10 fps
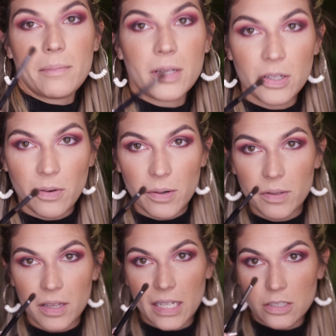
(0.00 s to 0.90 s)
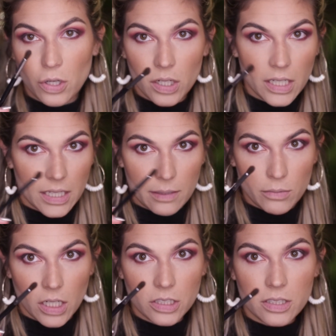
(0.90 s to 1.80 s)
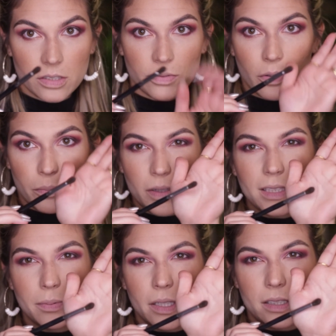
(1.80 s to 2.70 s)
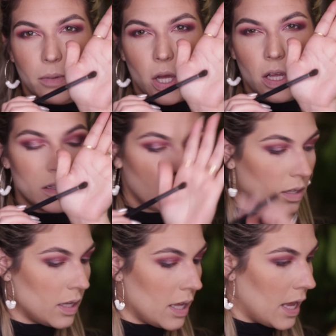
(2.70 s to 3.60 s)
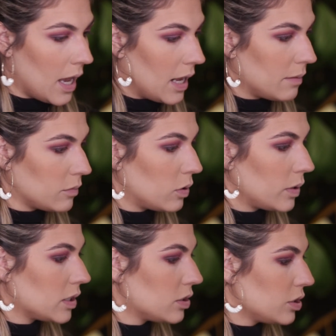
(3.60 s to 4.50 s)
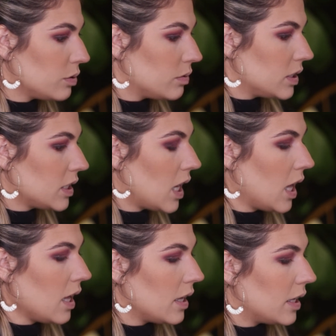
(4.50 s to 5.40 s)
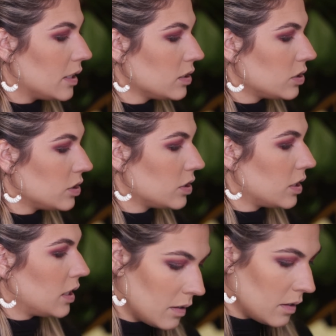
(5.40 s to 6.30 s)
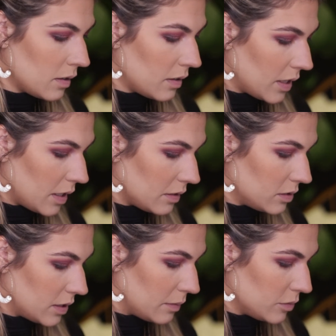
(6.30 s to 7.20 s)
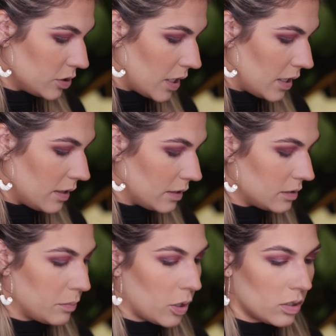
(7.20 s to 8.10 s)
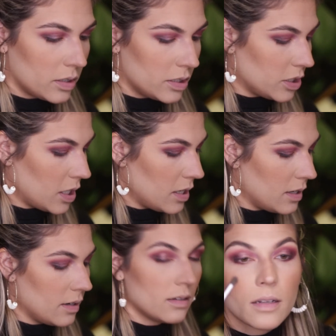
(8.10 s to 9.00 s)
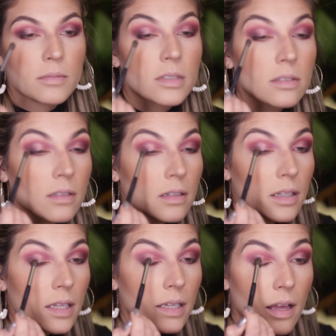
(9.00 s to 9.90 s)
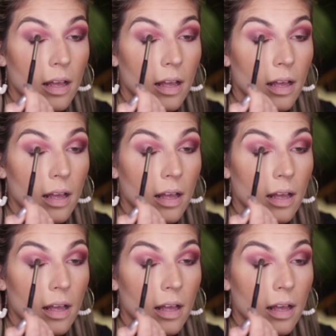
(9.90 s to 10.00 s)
I'm gonna go in with like a totally clean brush. It's pretty small. And I'm going to touch that same shade, that sparkly shade. And I'm just gonna like